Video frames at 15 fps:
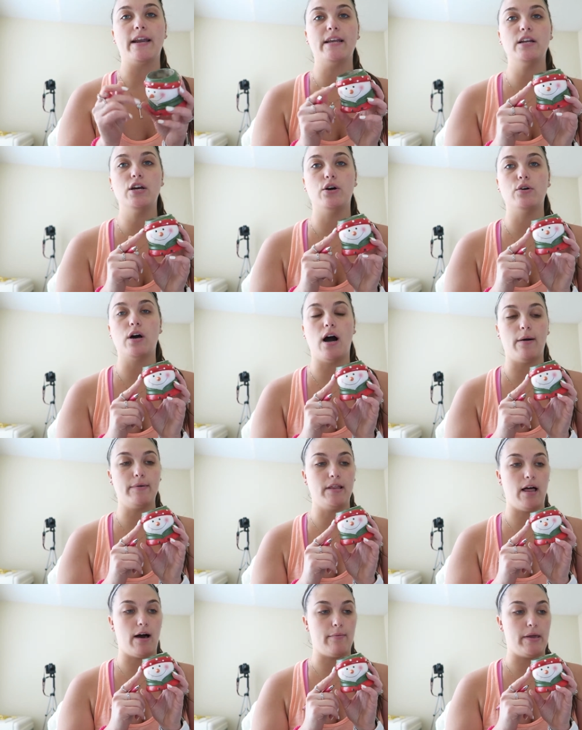I need to go to
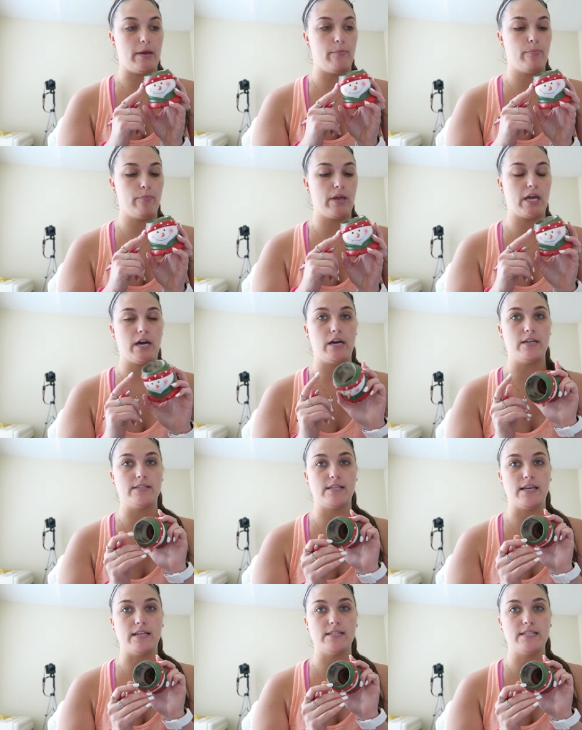Hobby Lobby
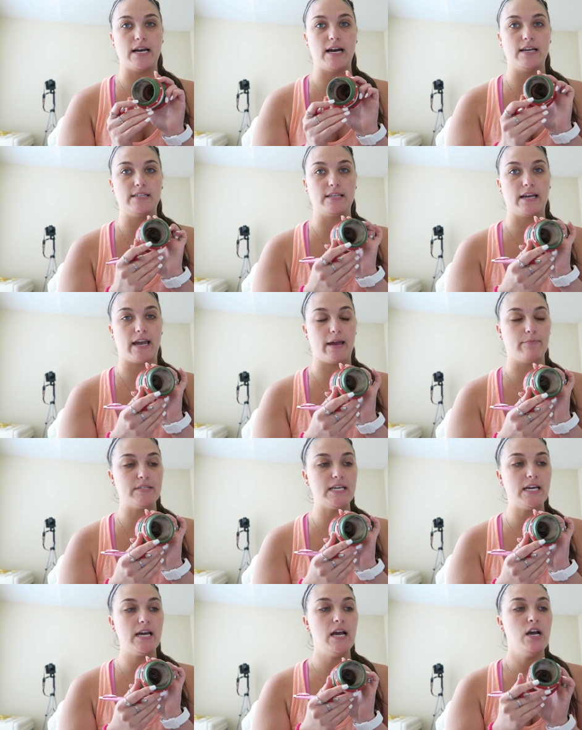because the inside is like
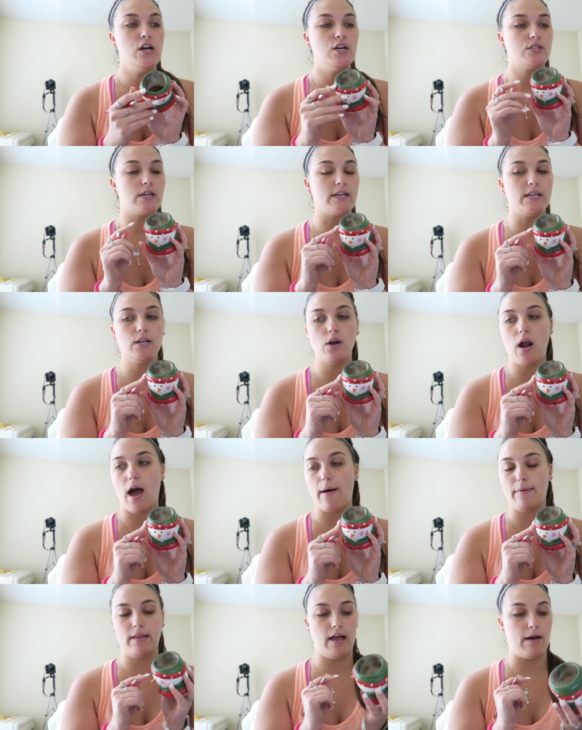empty. So I need to go to
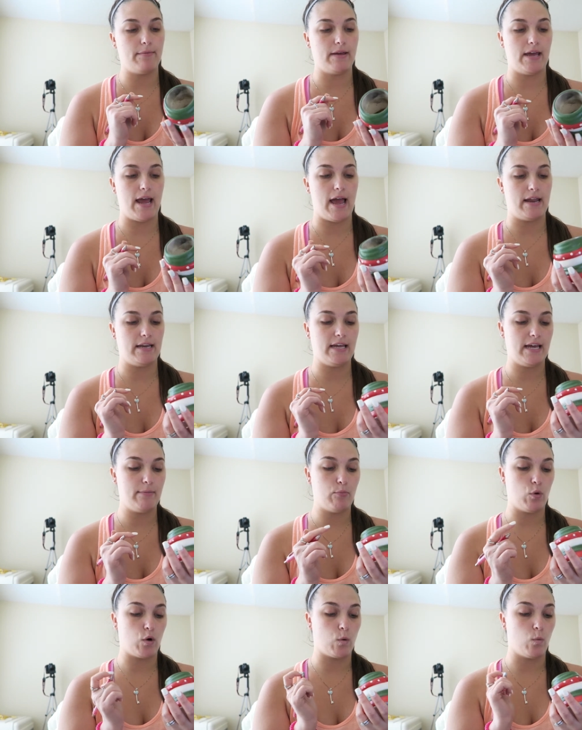Hobby Lobby and
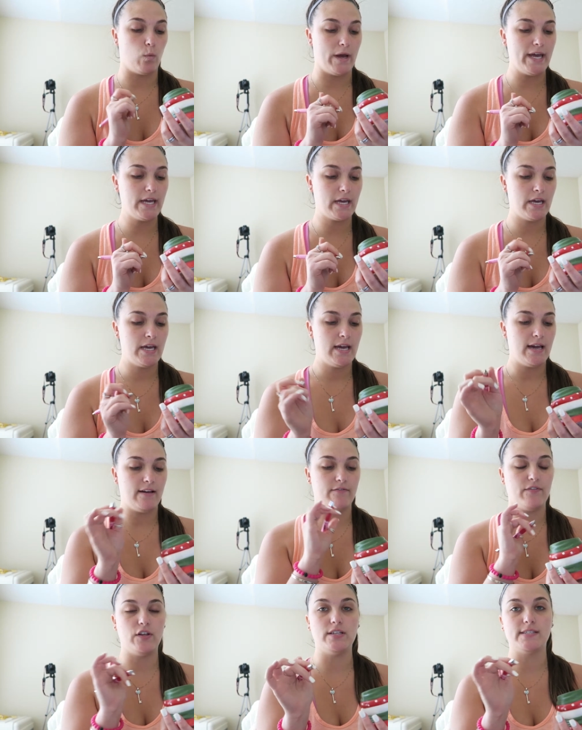get more wick
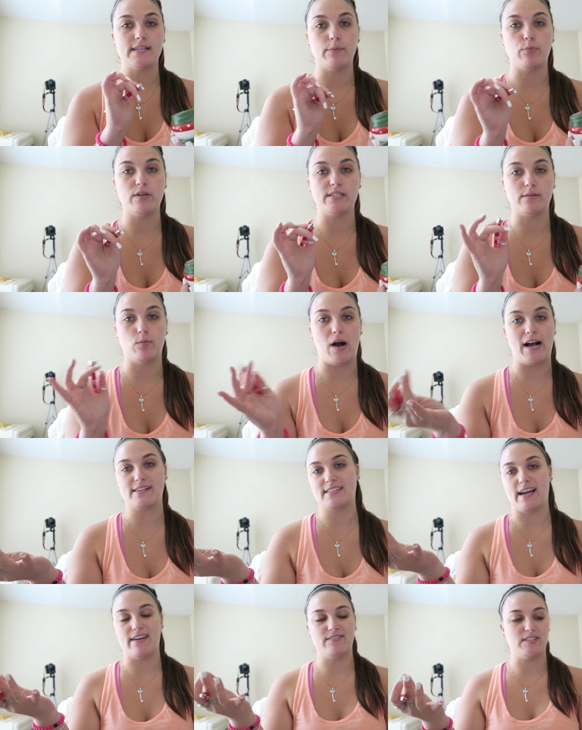and fill this up with some
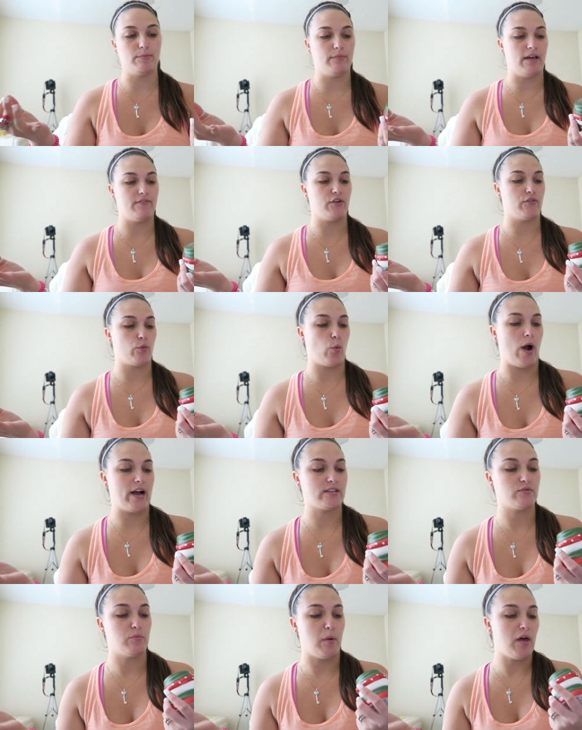wax. I have some leftover
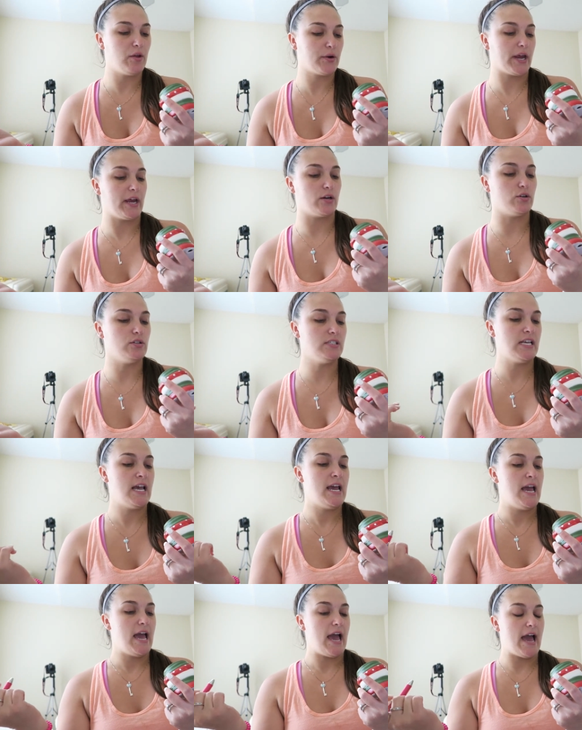wax from other candles,
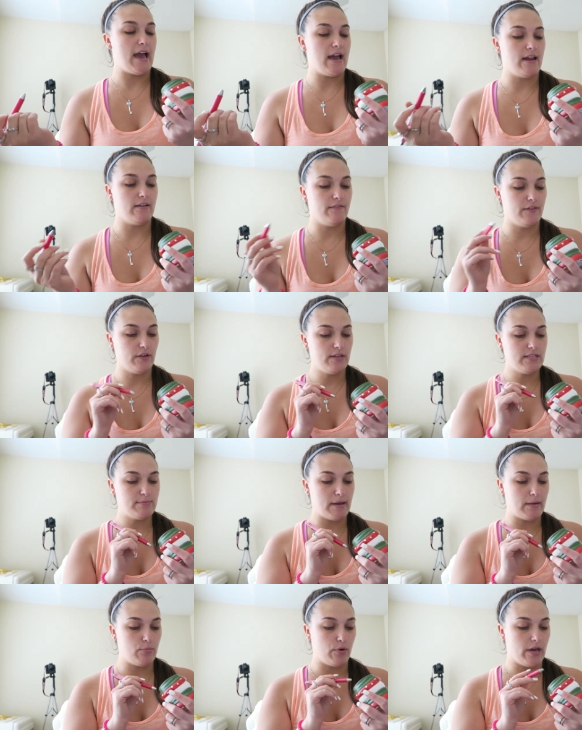and fill this
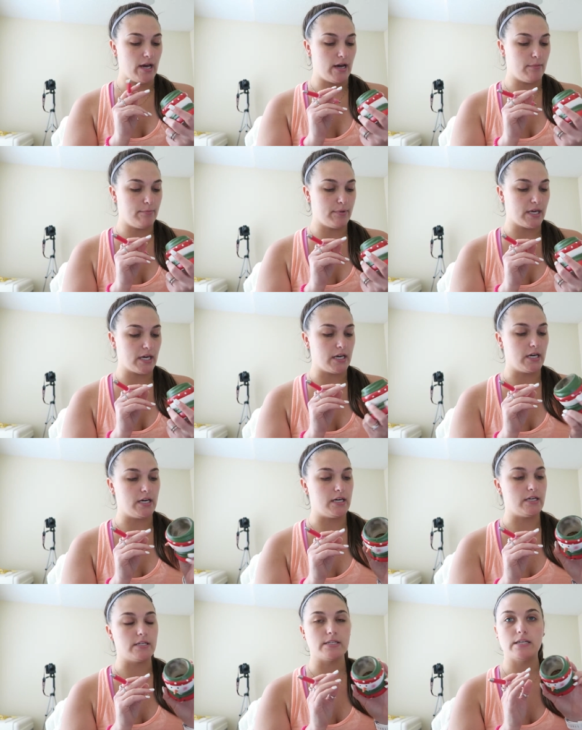bad boy up
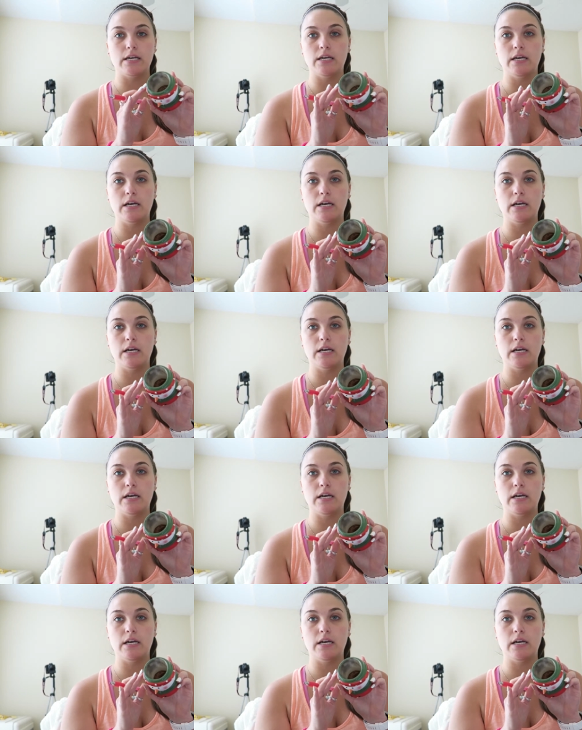because